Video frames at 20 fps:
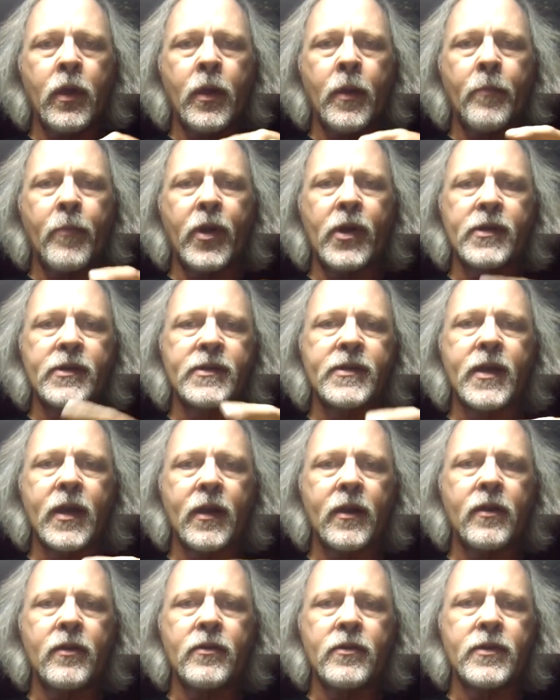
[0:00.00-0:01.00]
but instead
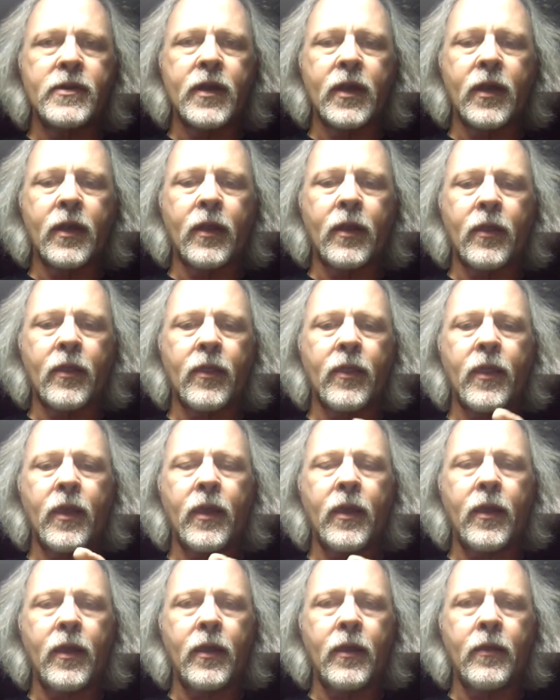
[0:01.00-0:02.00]
of using
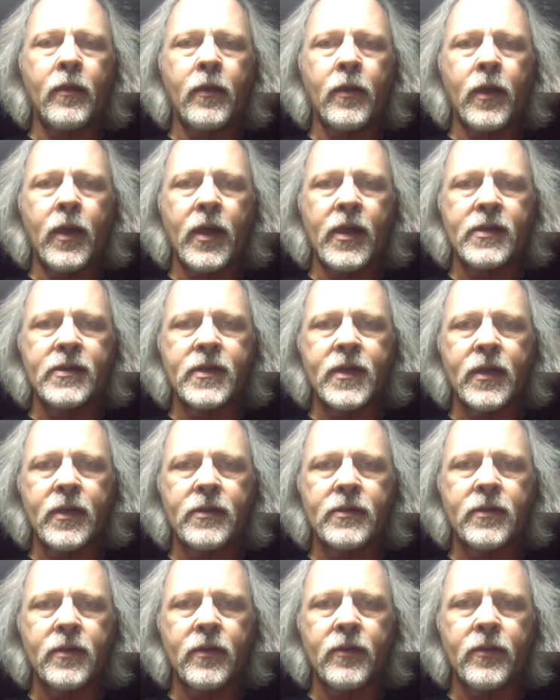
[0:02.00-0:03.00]
the
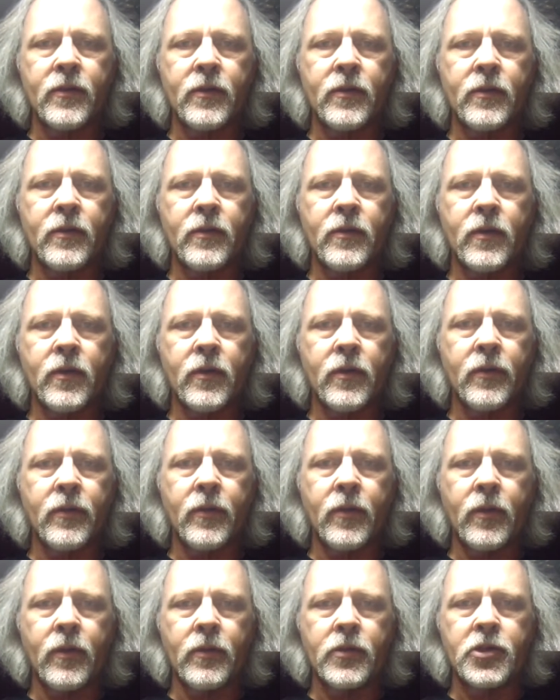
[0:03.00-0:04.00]
Estaz on
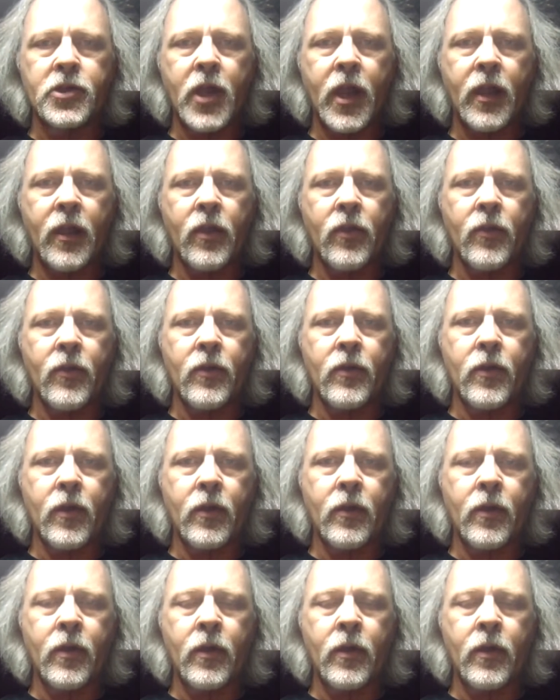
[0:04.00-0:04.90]
the shank of the hook,